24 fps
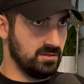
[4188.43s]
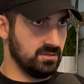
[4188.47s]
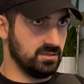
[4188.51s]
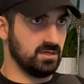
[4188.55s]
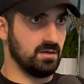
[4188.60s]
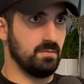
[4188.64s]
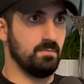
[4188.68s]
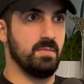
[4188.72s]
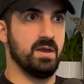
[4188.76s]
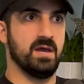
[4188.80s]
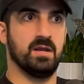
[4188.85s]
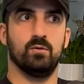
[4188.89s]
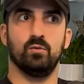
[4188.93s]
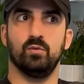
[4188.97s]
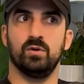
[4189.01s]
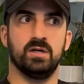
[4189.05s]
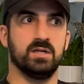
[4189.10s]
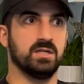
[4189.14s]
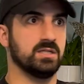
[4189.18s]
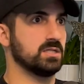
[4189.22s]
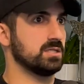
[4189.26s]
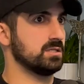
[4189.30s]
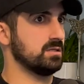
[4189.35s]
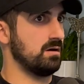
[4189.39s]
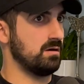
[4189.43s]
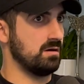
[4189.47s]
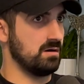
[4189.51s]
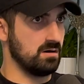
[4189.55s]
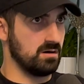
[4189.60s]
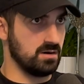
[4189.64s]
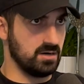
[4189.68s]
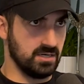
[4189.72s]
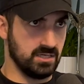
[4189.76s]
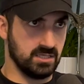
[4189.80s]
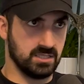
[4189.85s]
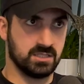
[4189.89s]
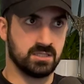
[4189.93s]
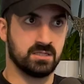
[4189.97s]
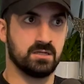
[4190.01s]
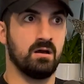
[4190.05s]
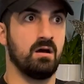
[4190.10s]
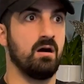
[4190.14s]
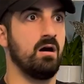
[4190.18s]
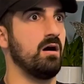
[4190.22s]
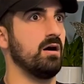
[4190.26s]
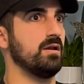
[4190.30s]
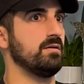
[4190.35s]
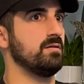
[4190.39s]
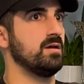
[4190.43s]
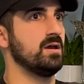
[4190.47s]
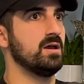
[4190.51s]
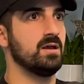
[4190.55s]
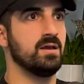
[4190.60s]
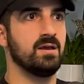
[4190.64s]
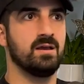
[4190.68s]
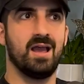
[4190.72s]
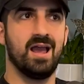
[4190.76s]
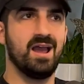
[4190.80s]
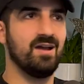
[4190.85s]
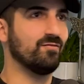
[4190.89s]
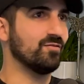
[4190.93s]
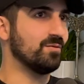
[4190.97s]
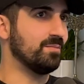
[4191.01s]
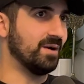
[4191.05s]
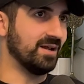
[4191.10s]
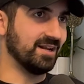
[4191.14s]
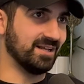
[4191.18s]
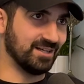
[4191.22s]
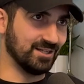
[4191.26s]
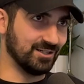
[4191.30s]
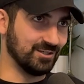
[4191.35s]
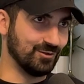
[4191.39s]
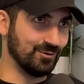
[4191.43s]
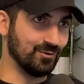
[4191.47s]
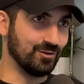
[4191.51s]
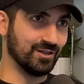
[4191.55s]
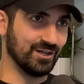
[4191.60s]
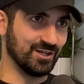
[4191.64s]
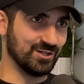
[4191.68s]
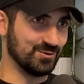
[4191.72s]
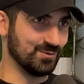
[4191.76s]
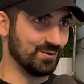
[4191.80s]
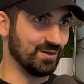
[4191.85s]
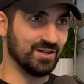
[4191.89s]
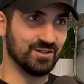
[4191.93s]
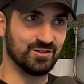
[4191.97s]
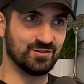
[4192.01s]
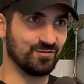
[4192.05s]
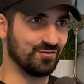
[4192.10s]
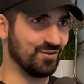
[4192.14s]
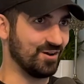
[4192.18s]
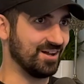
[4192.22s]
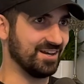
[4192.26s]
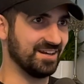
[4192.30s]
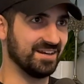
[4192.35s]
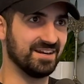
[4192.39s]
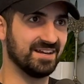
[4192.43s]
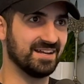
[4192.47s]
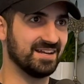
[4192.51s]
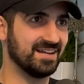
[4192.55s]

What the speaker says: Commit when it's the hardest. On everybody can do things when it's fun.